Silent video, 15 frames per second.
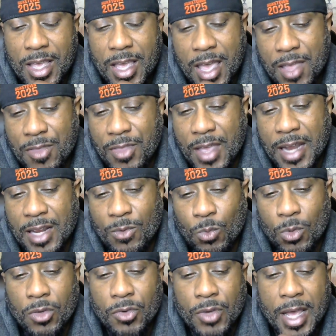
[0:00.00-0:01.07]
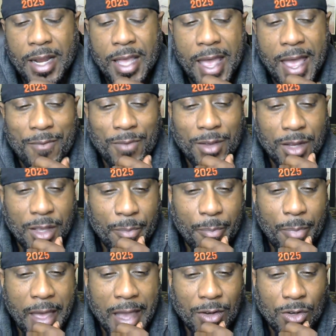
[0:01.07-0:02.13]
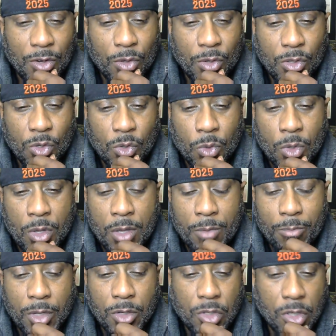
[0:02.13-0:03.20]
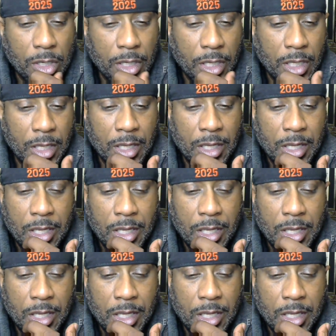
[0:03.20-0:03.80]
and that it will not have an impact on you mentally,